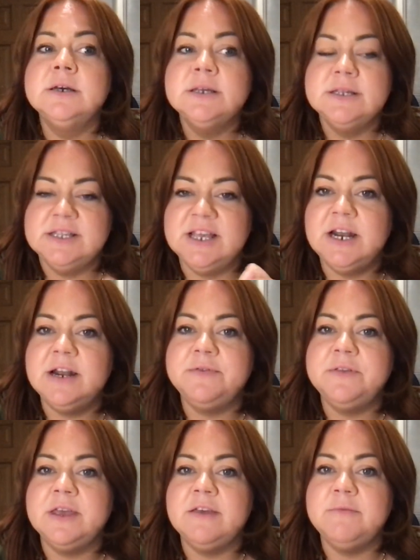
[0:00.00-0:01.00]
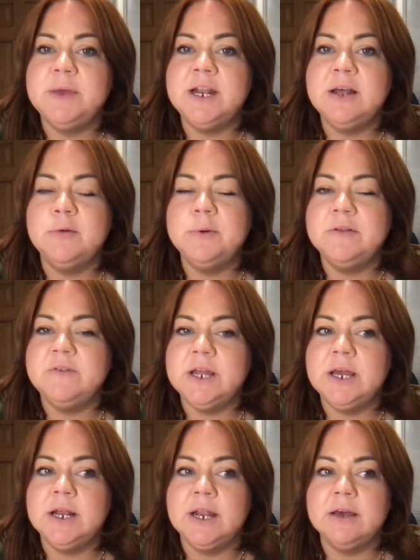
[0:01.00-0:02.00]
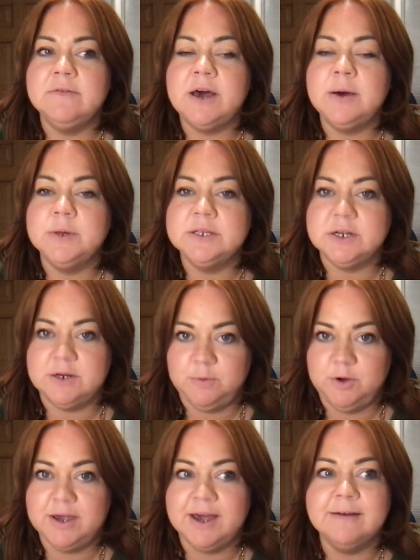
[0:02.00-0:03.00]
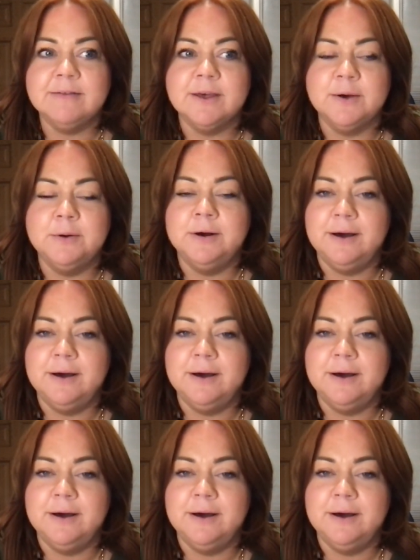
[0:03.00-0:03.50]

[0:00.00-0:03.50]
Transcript: Still enough to give me a little bit of an inkling of how it's going to work out, though.